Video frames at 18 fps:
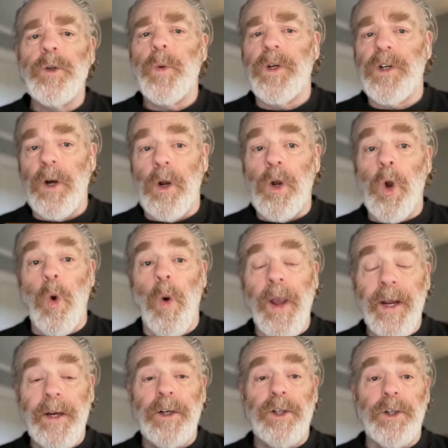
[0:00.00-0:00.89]
which are
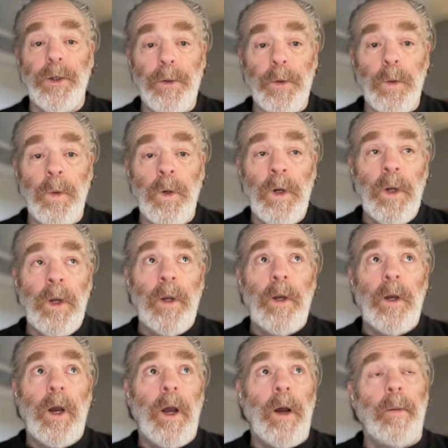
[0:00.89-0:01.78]
going to
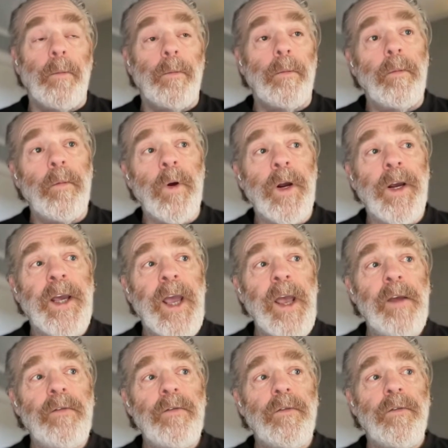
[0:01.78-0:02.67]

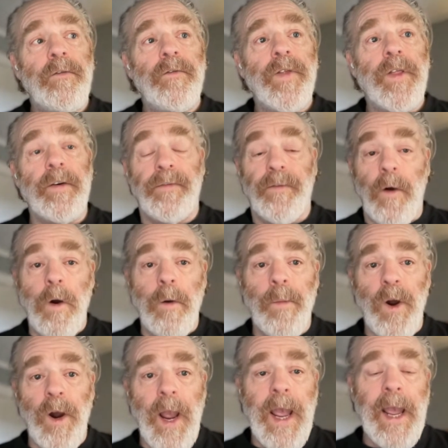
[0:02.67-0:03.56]
give the
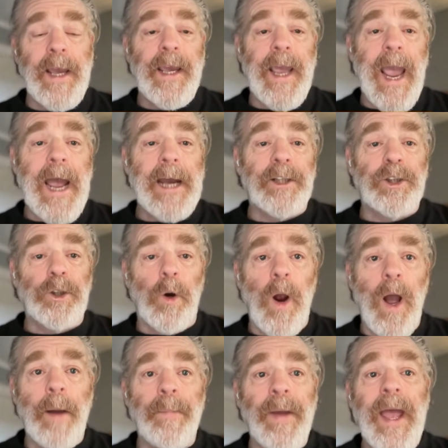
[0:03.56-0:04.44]
farmer a cash
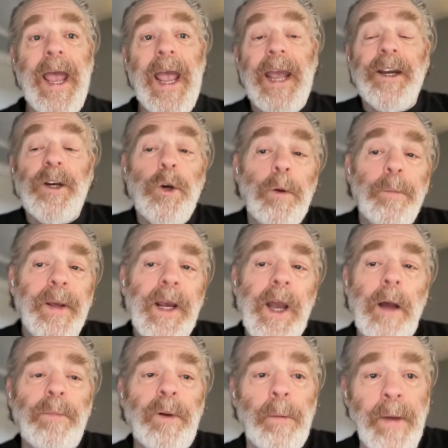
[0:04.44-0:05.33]
crop and could be
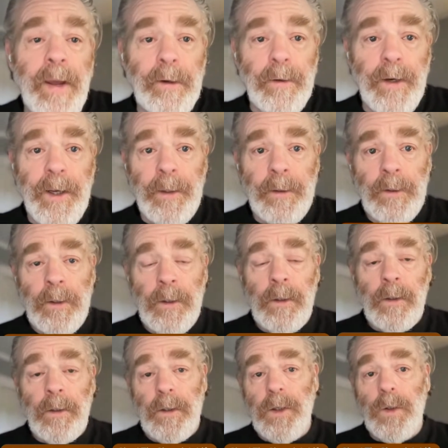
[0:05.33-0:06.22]
complementary
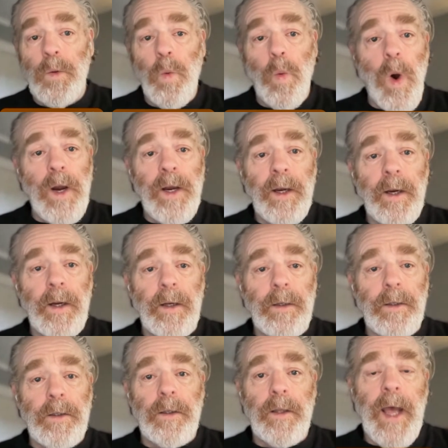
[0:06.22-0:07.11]
to what it
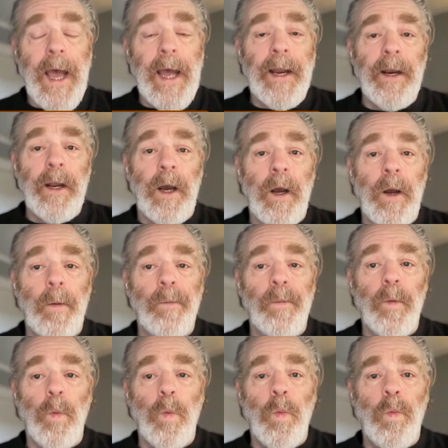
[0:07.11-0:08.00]
is that,
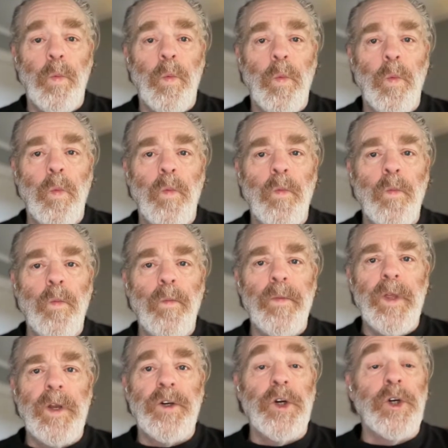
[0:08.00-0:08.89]

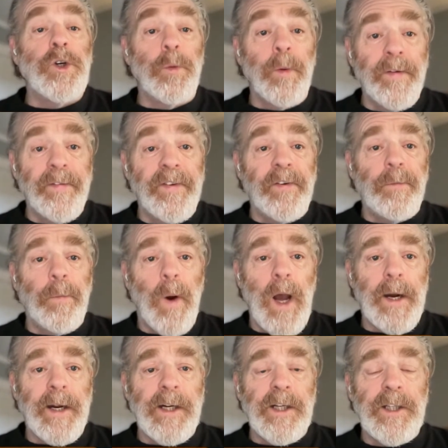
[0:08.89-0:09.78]
to derivative
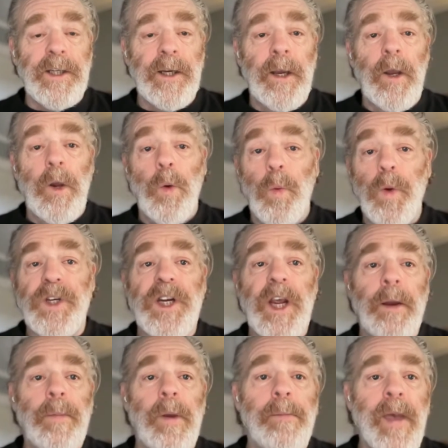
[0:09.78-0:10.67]
products which
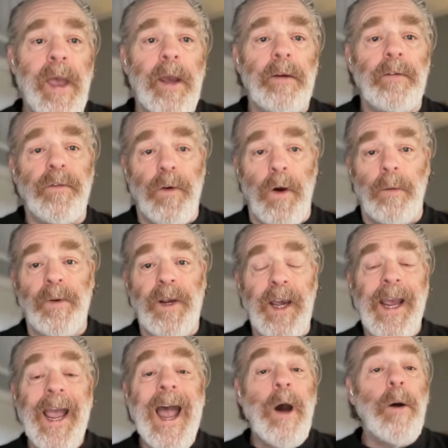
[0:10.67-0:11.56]
can be made from
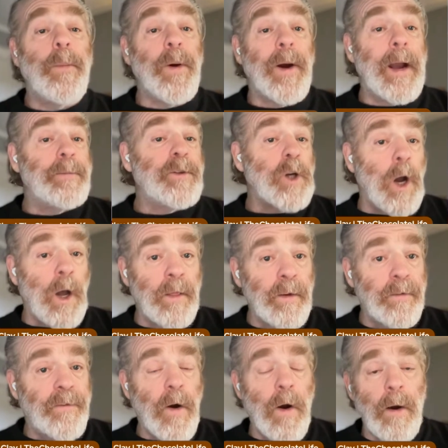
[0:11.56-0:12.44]
cacao, perhaps on
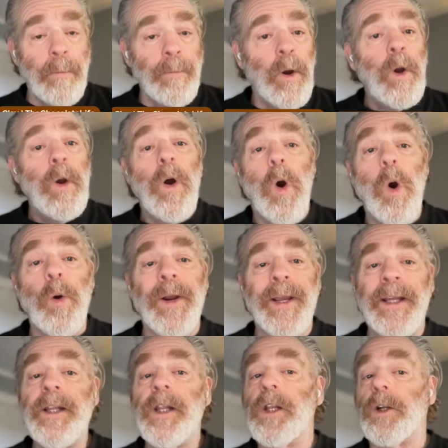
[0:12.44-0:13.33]
the farm or
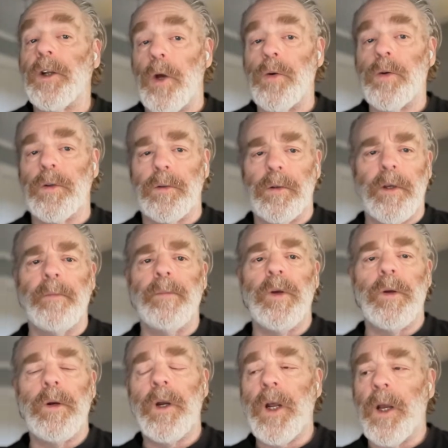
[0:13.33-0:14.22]
in the local
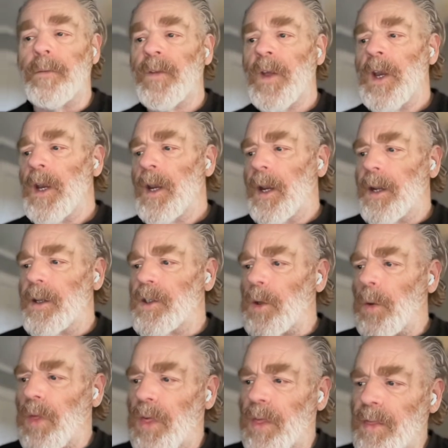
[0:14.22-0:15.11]
community. And
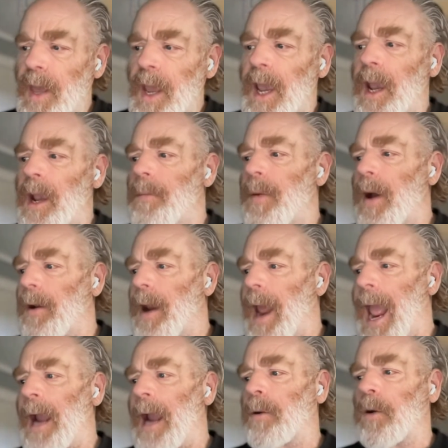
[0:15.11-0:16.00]
so thinking about
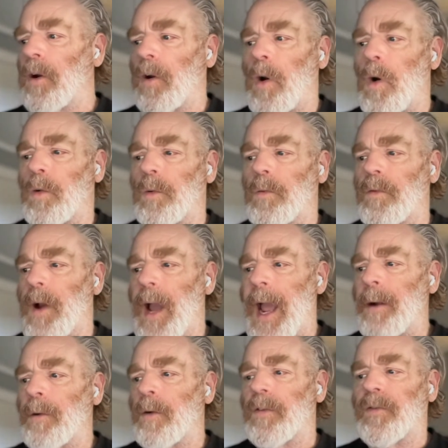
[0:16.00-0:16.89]

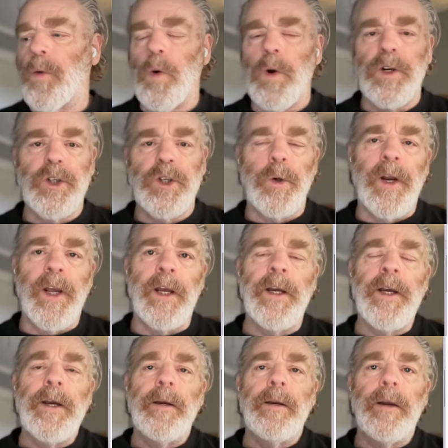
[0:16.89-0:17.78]
agroforestry,
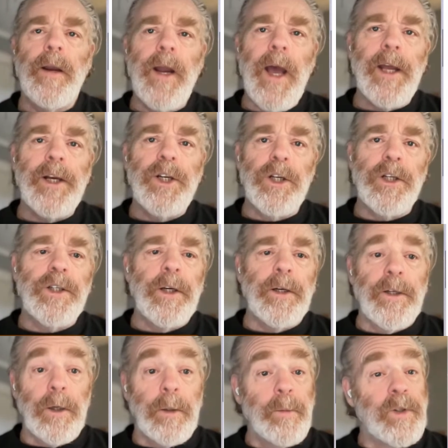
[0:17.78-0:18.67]
not just
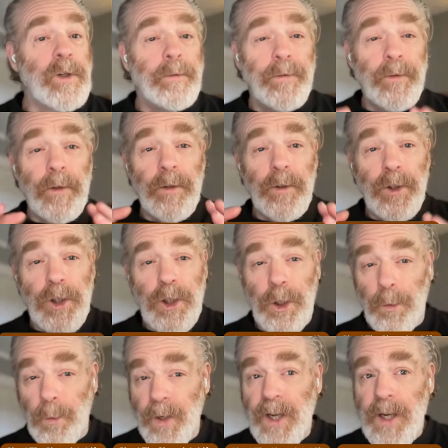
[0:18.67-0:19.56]
in terms of
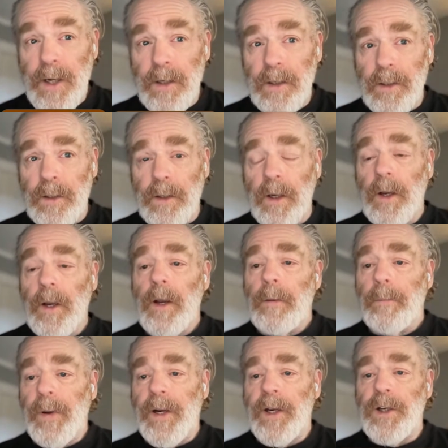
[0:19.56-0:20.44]
trees,
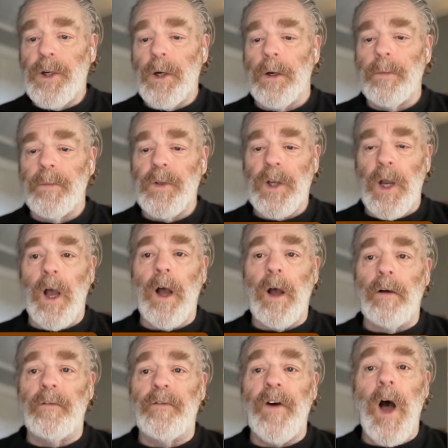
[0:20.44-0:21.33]
but in terms
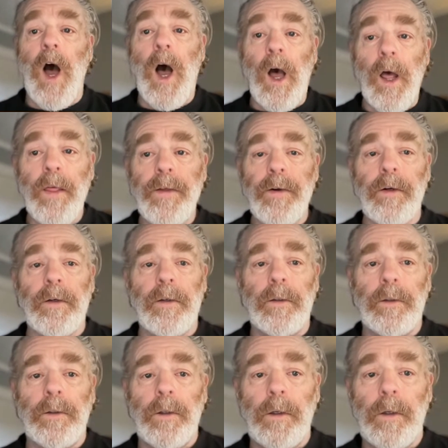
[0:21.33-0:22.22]
of
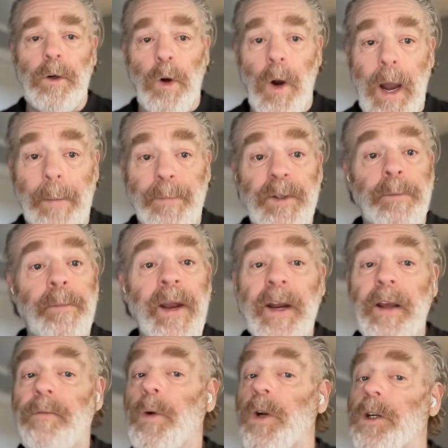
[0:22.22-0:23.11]
other crops,
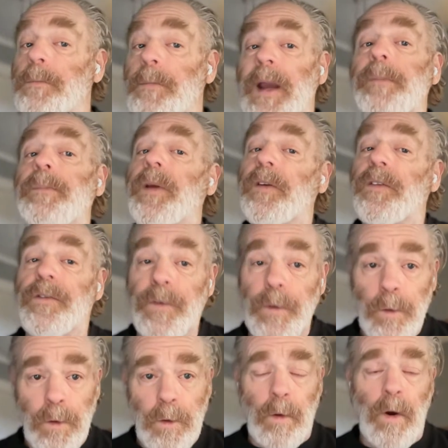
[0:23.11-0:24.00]
many of which might be
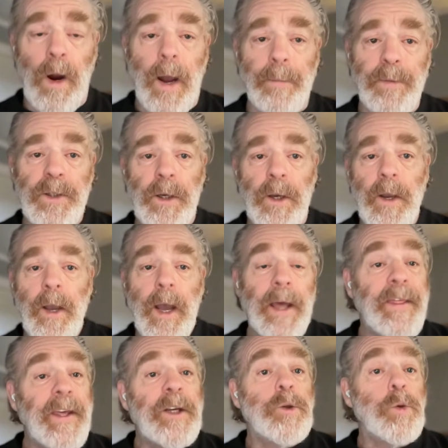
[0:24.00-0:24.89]
food crops,
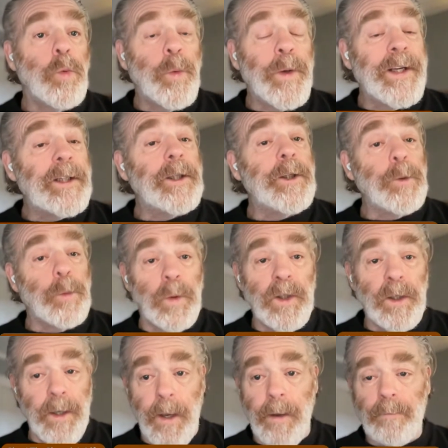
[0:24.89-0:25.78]
I think is really,
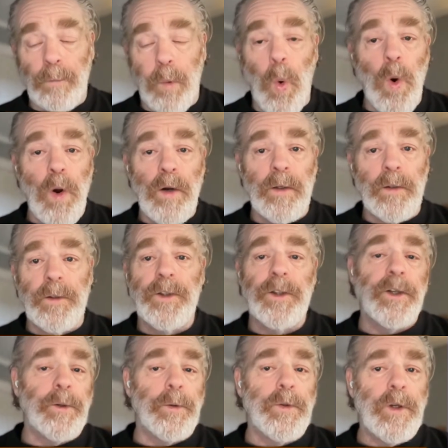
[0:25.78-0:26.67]
really important
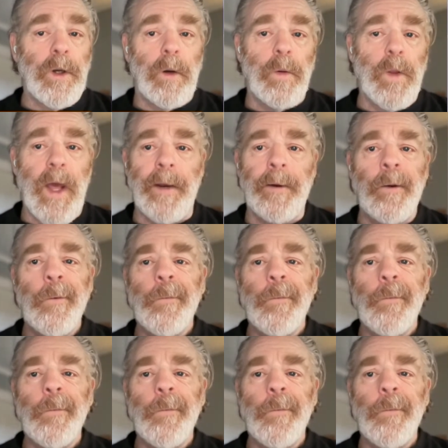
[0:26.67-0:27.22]
to do so. That,